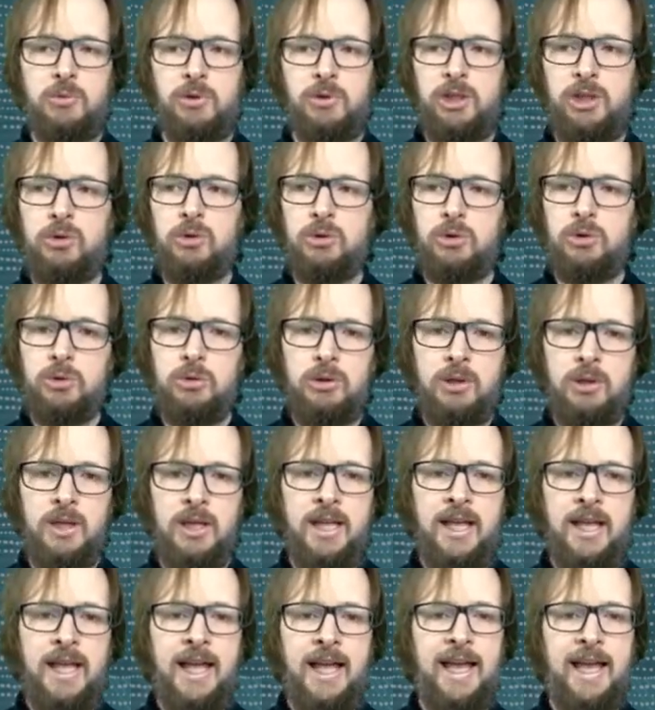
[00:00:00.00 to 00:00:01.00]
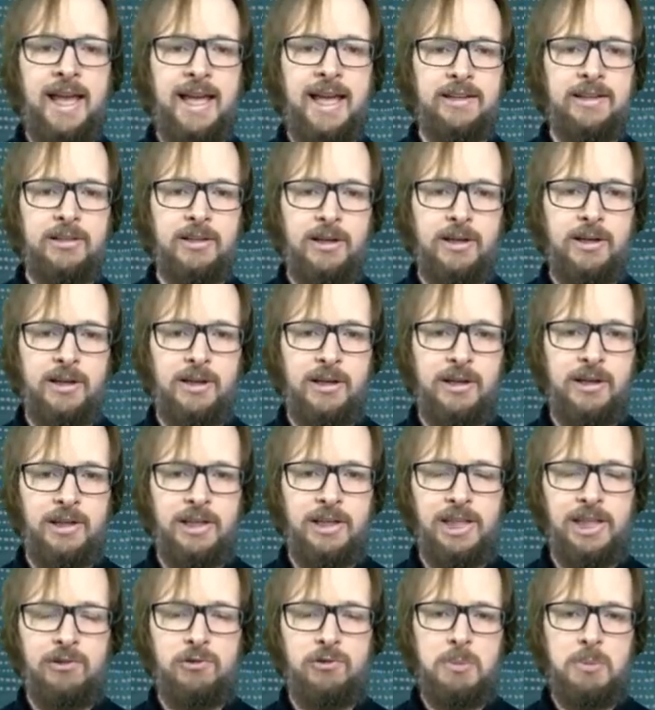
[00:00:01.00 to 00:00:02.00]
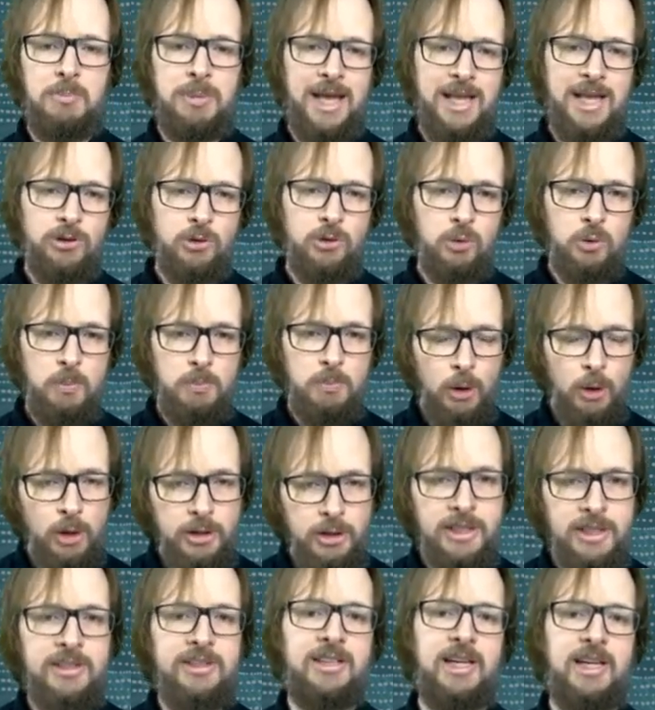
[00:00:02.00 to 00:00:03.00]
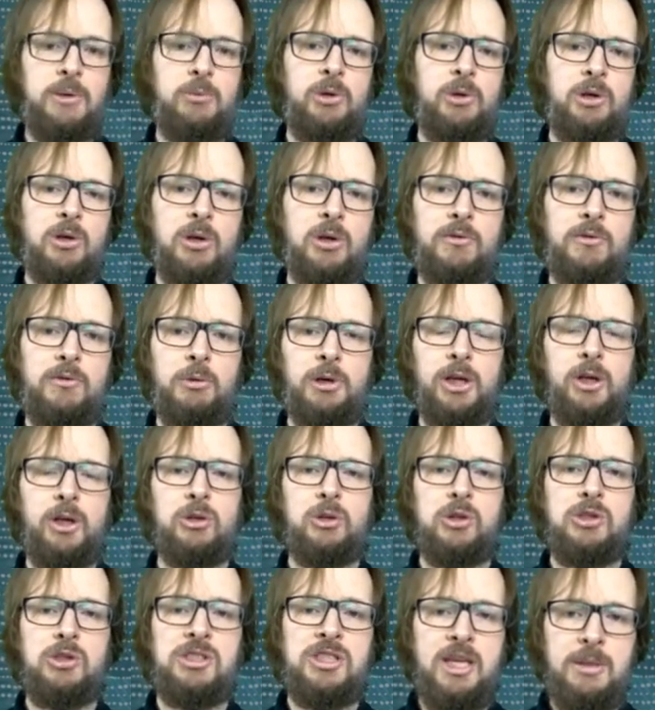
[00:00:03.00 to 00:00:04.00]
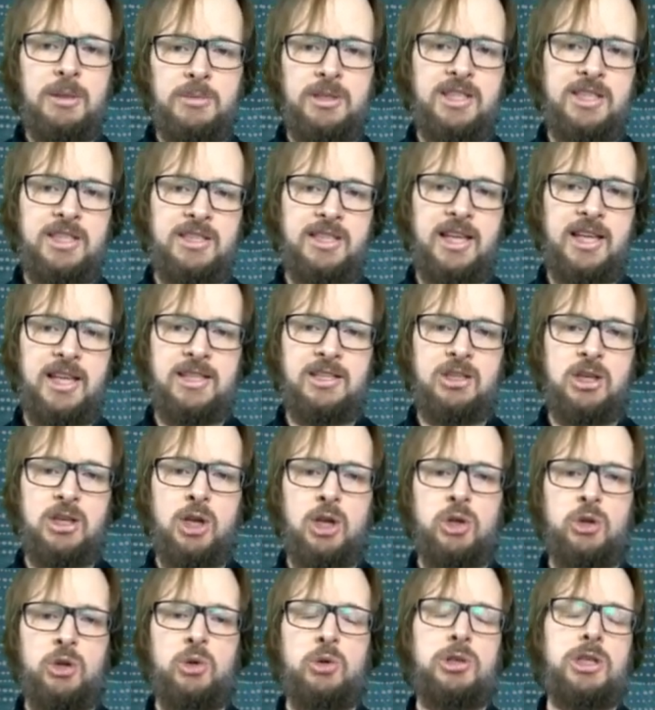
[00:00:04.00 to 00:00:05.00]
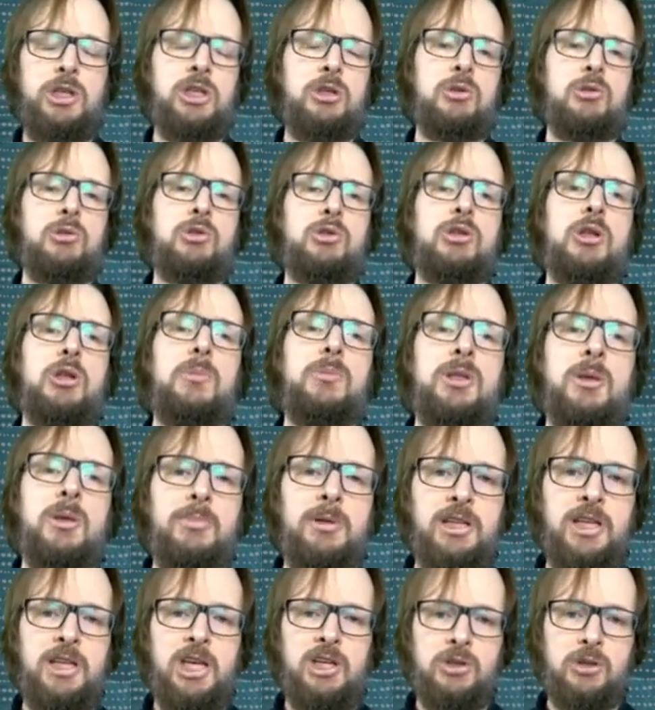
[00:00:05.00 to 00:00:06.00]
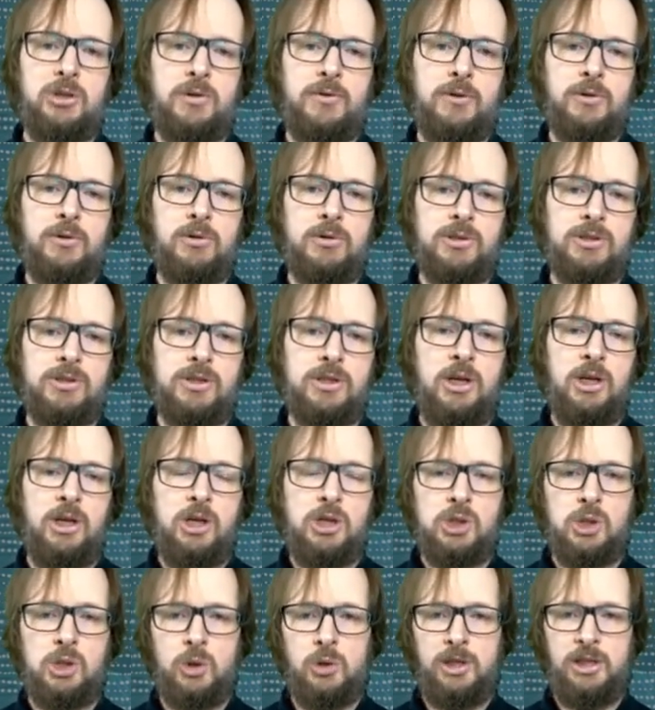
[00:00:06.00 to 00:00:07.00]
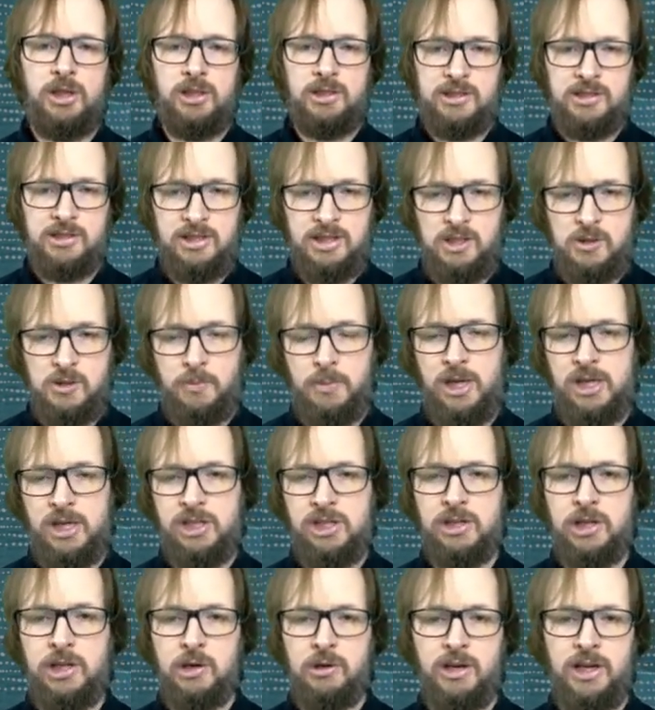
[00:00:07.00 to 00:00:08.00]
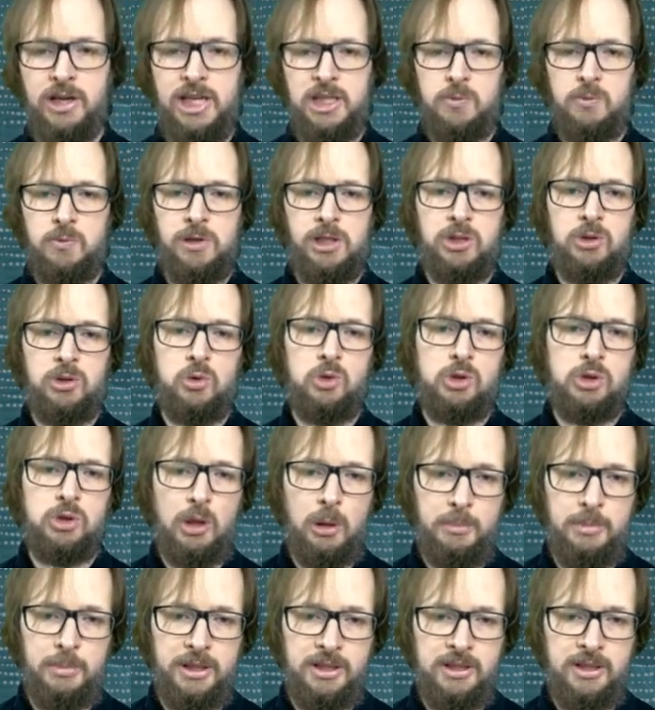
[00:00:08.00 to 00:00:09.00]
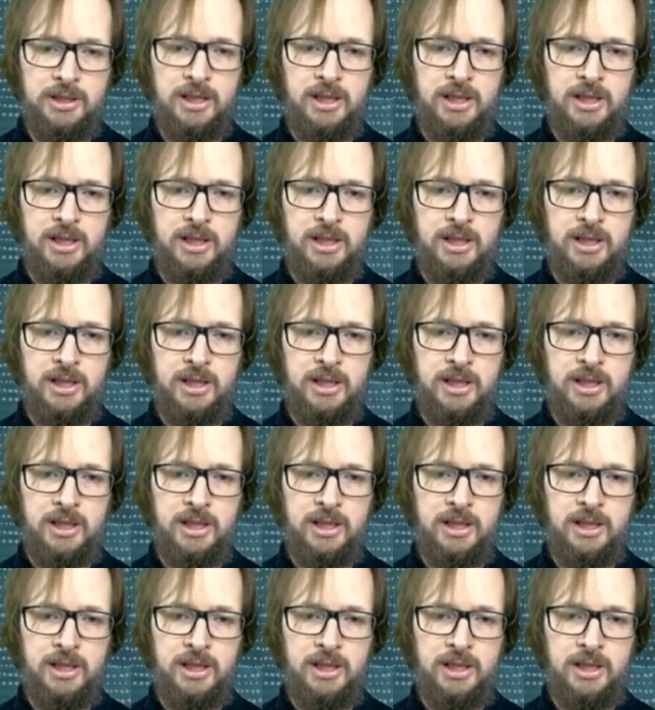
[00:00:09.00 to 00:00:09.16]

we need to do. And if we plan to do point-in-time recovery on the same instance, you need to stop the application, of course. So in sysbench, in our case, we need to stop it.